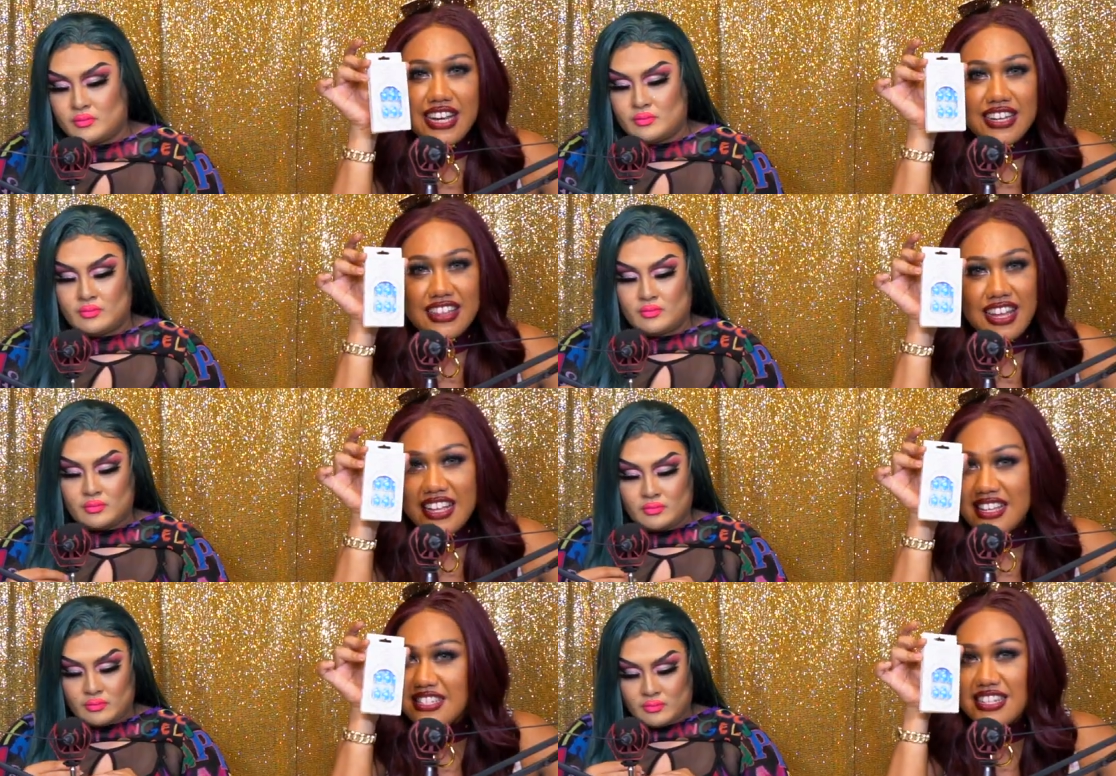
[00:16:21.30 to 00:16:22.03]
Speaker 1: like
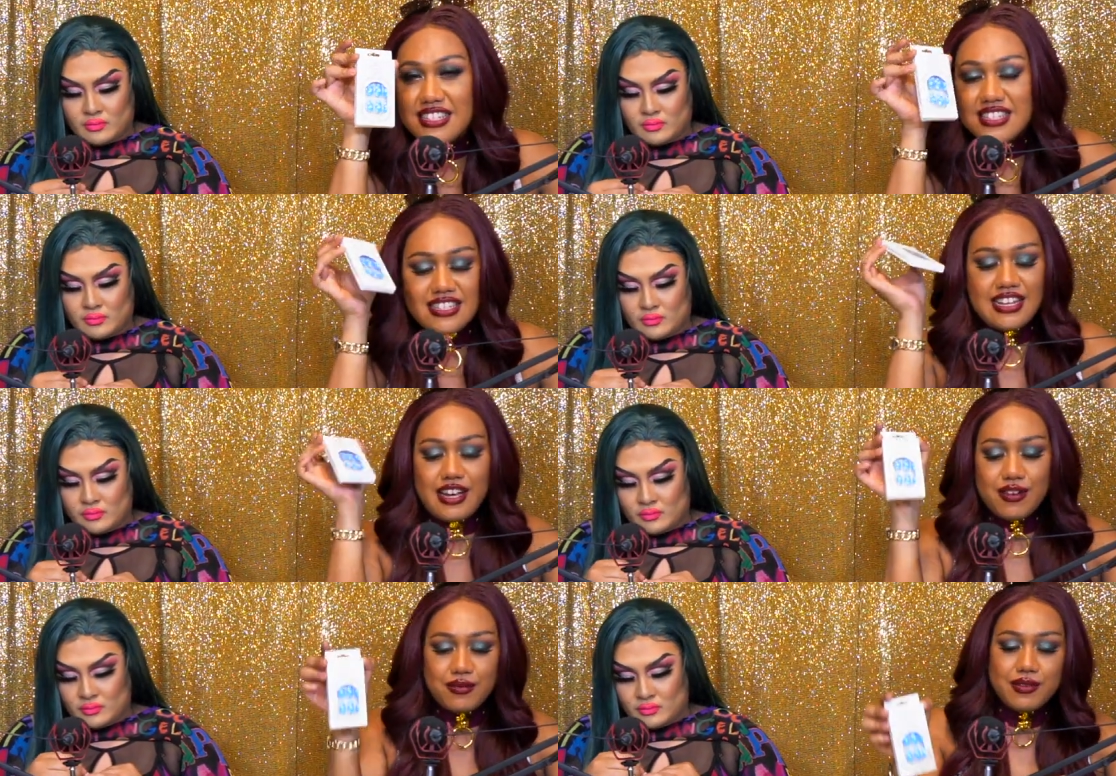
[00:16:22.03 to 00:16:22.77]
this. It's
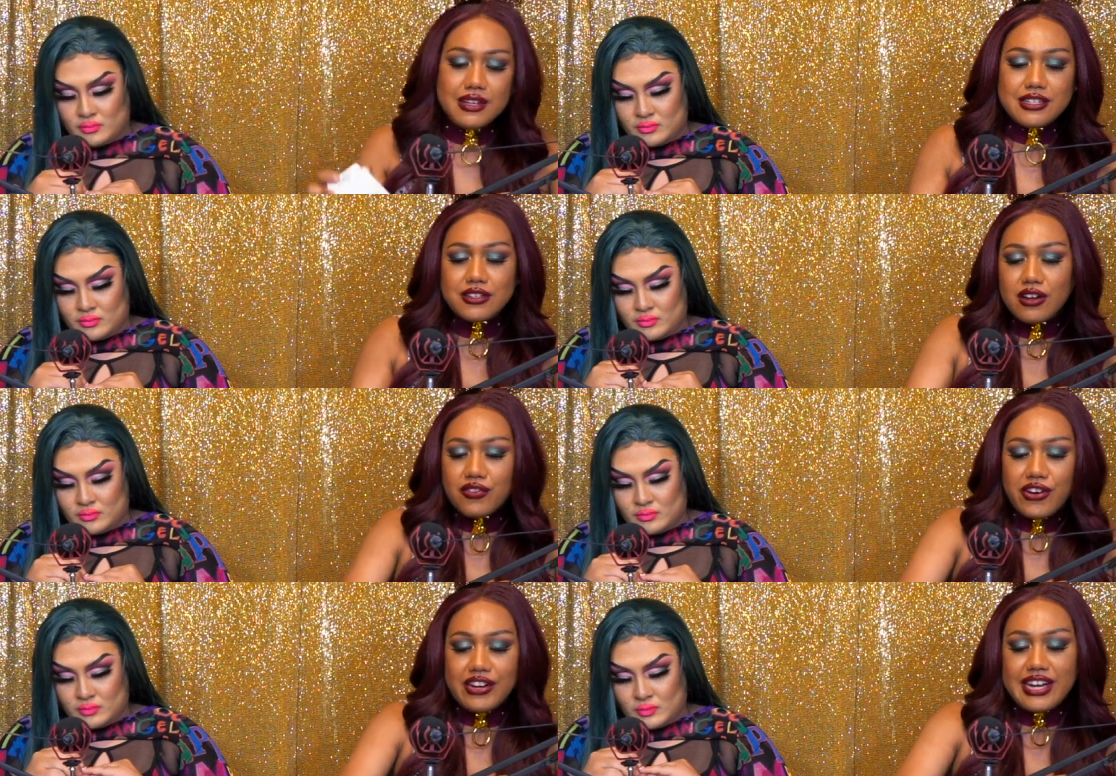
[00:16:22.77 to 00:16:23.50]
yeah. It's
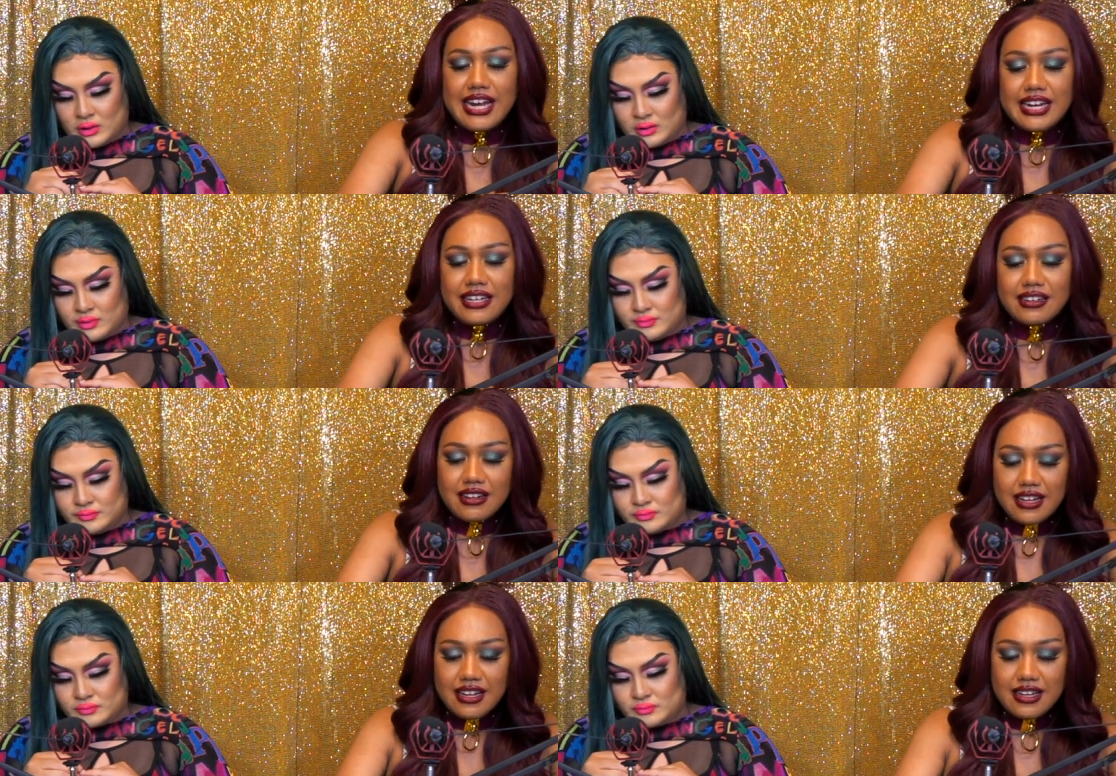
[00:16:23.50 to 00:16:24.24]
all over
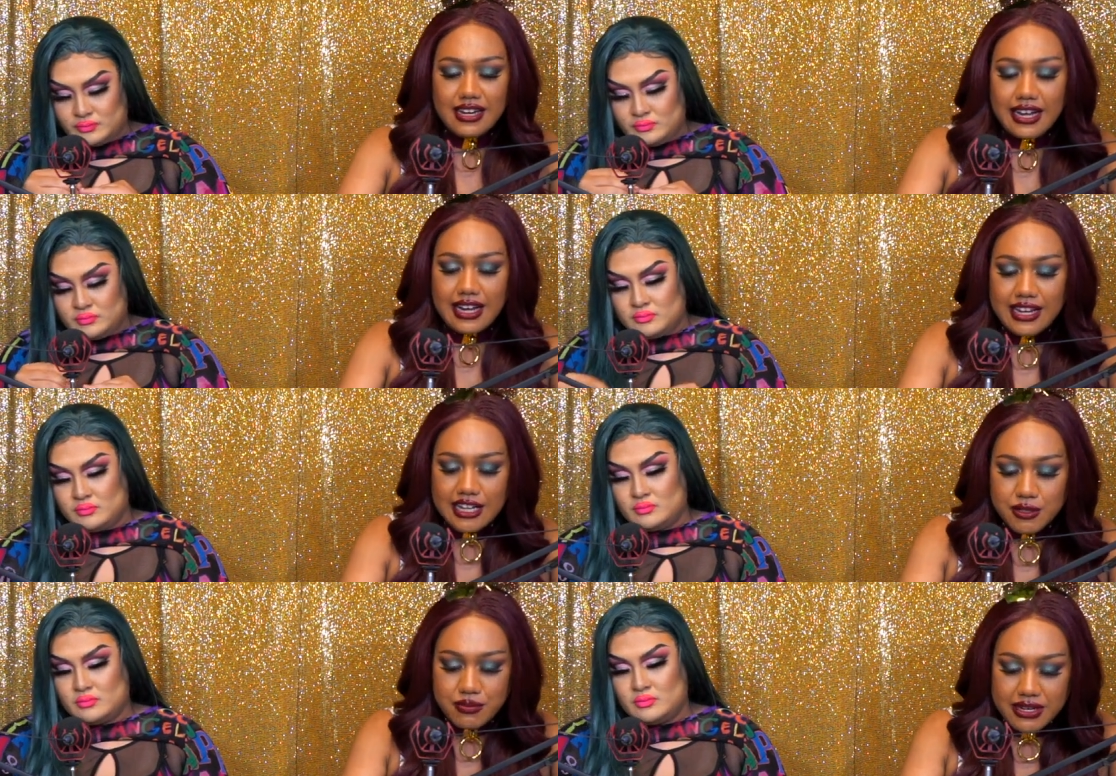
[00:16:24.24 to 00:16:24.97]
online, like
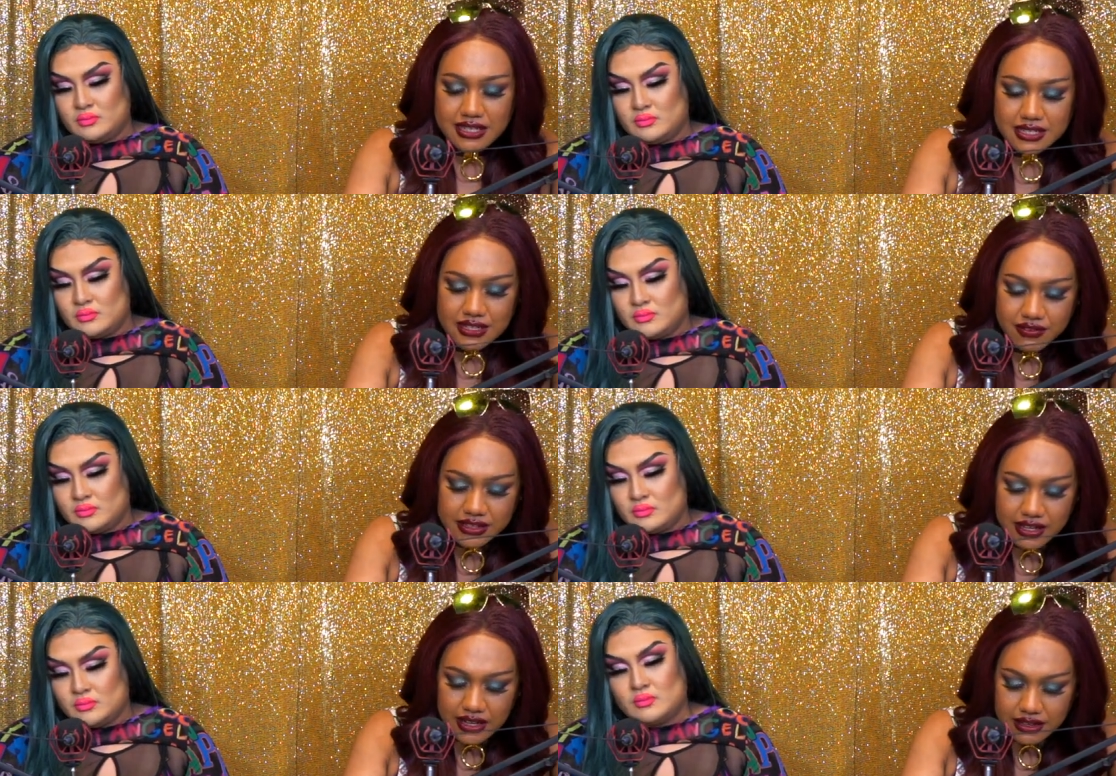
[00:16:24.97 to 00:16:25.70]
AliExpress and
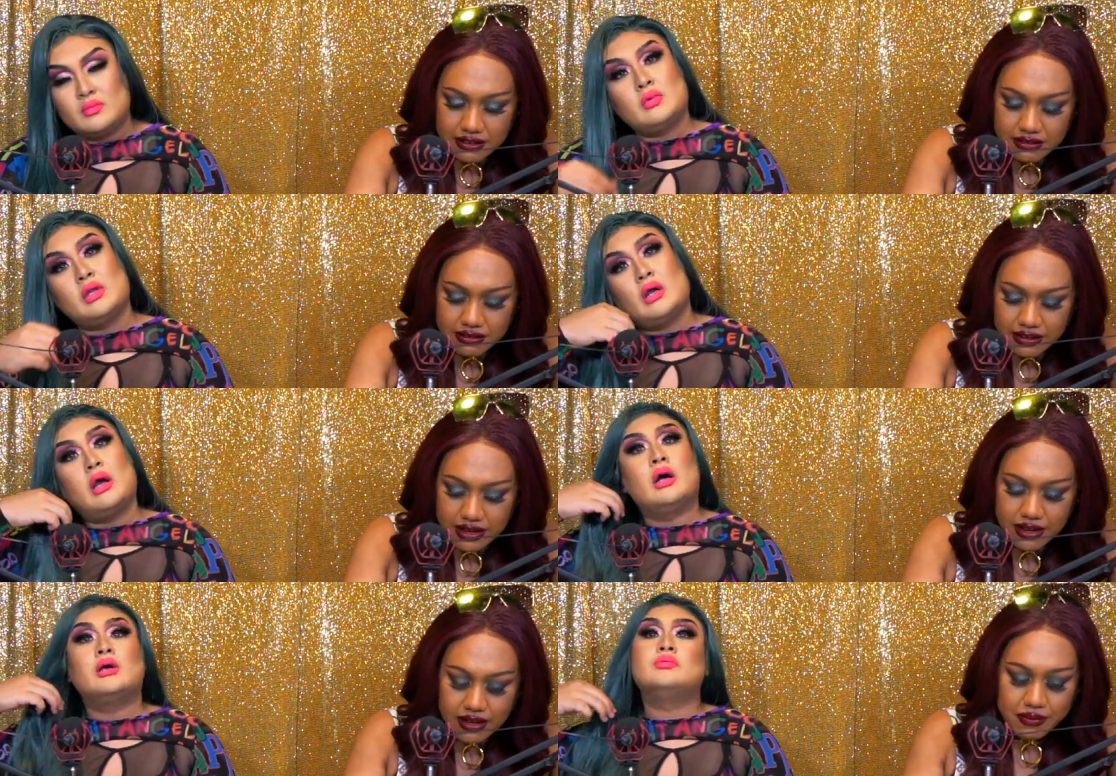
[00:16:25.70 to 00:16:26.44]
stuff like that.
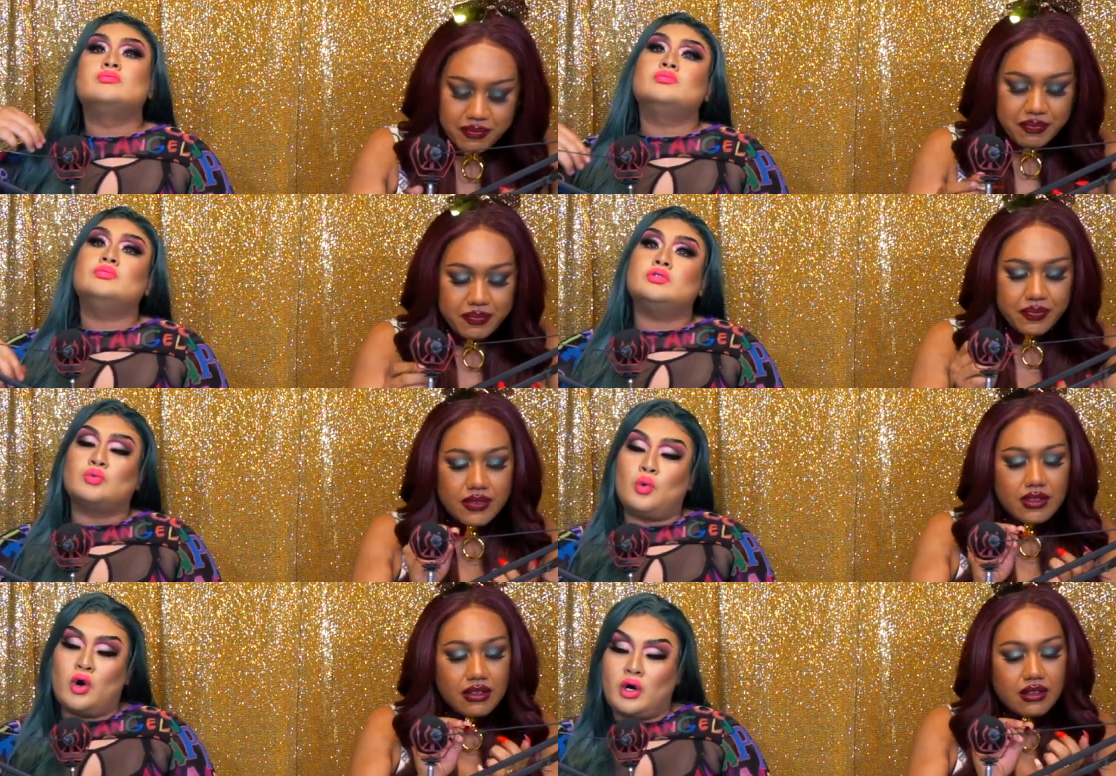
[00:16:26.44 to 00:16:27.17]
Yeah.
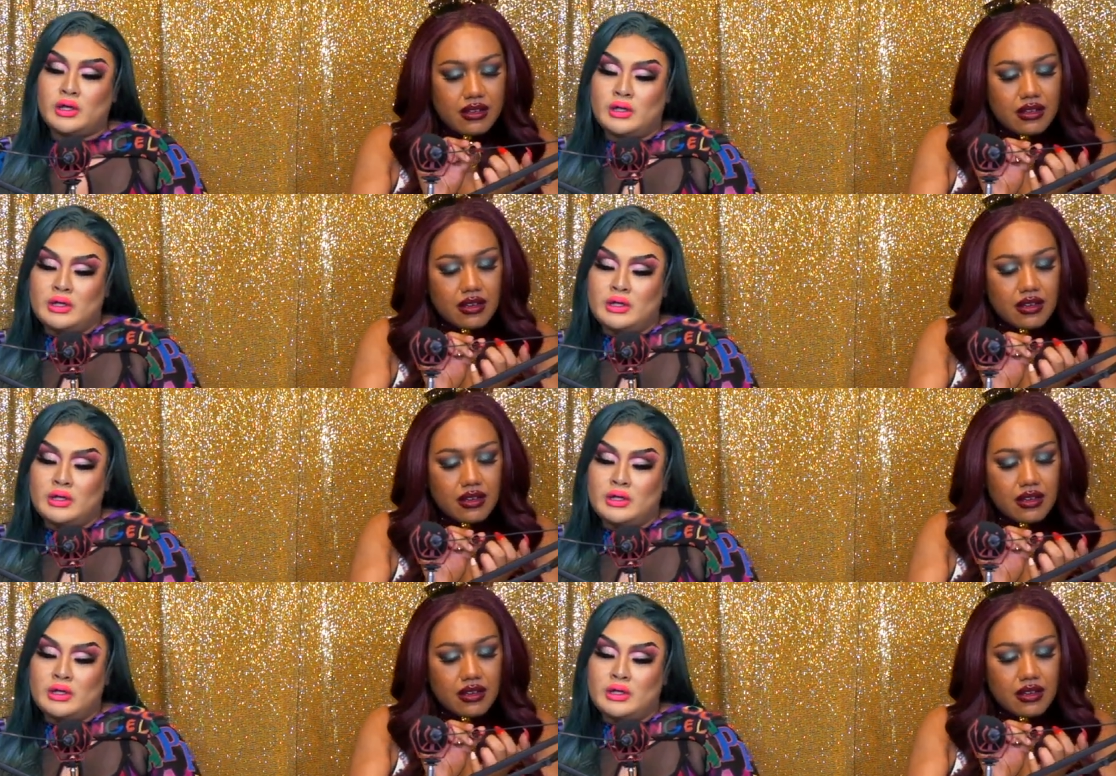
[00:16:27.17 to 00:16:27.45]
This work.